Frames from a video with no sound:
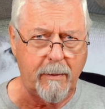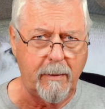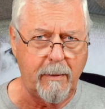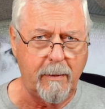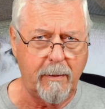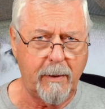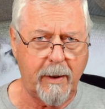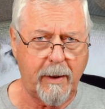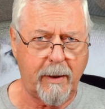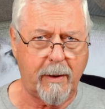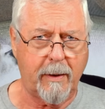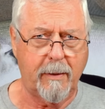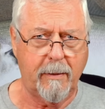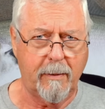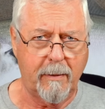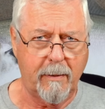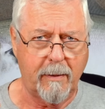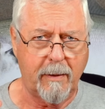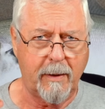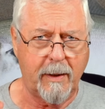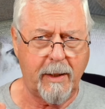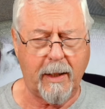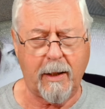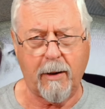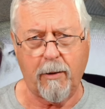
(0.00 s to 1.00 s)
tick,
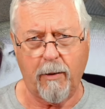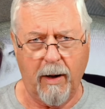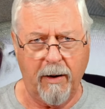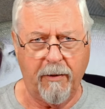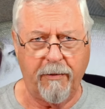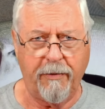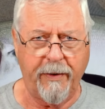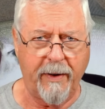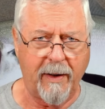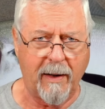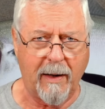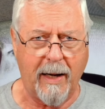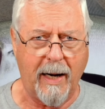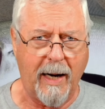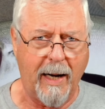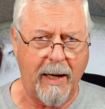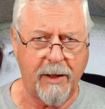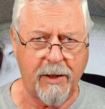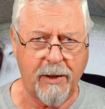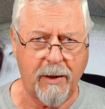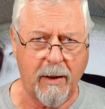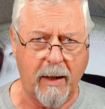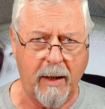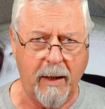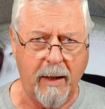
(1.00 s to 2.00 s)
tick, or I'd feel it
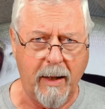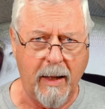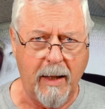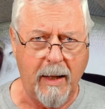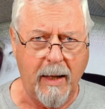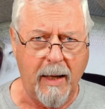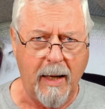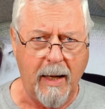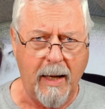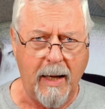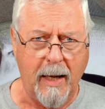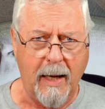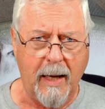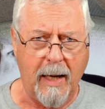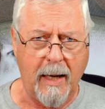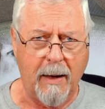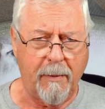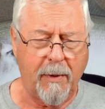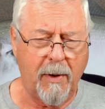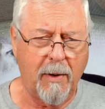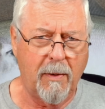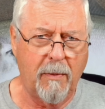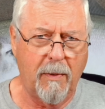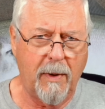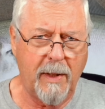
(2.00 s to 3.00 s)
actually. And I'm
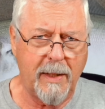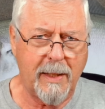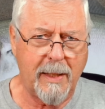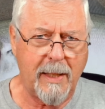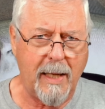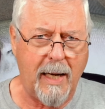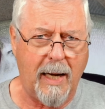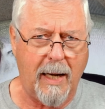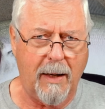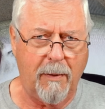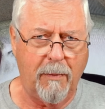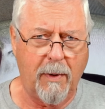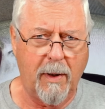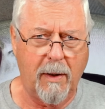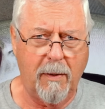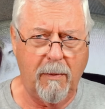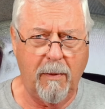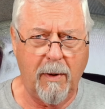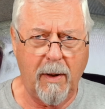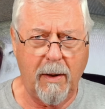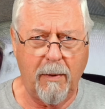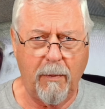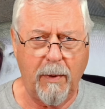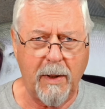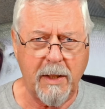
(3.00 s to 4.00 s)
going, what's that?
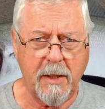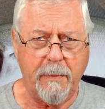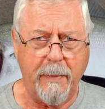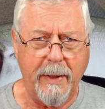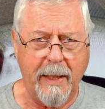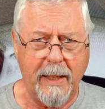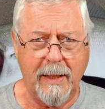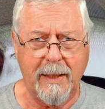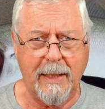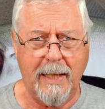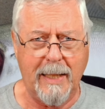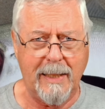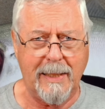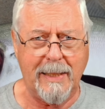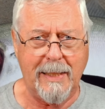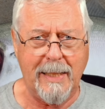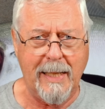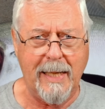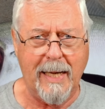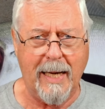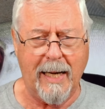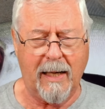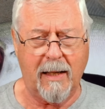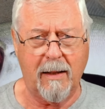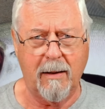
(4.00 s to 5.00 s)
What's making that
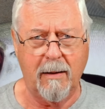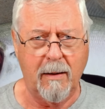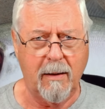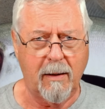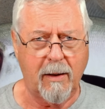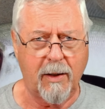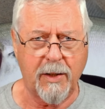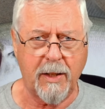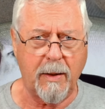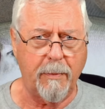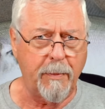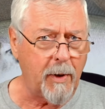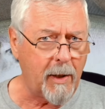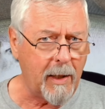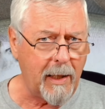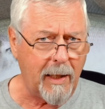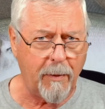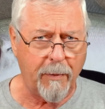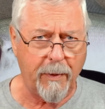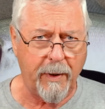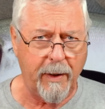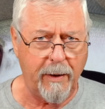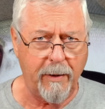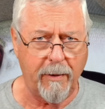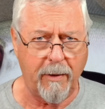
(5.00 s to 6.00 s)
tick? Because I'm not
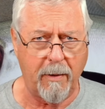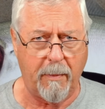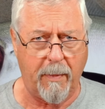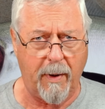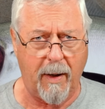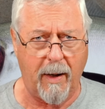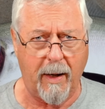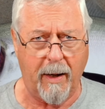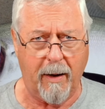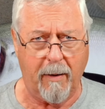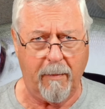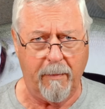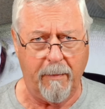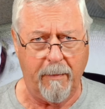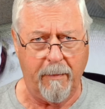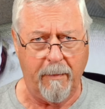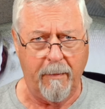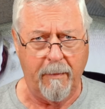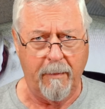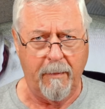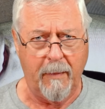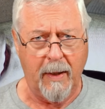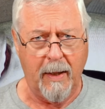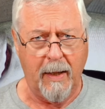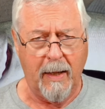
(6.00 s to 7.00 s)
anywhere near the bottom.
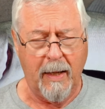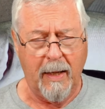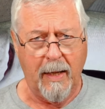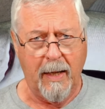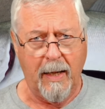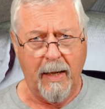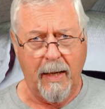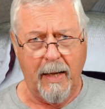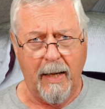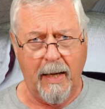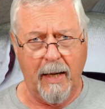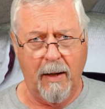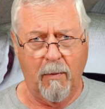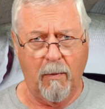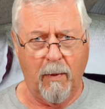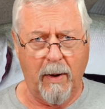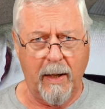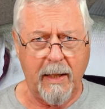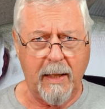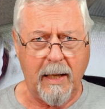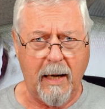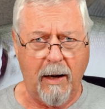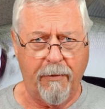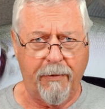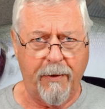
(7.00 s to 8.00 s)
And one
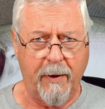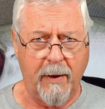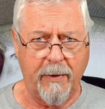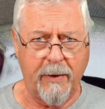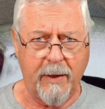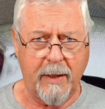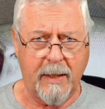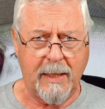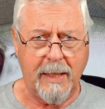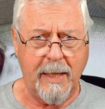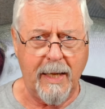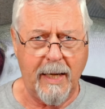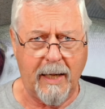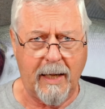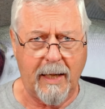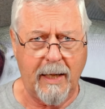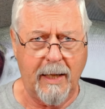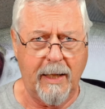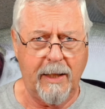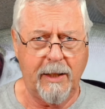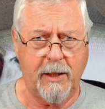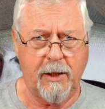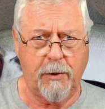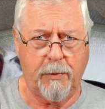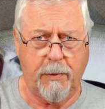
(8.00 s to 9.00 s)
day I felt the tick and
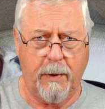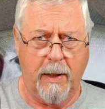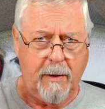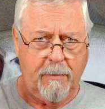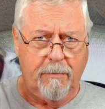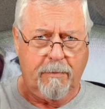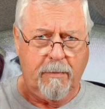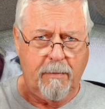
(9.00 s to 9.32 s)
I just went,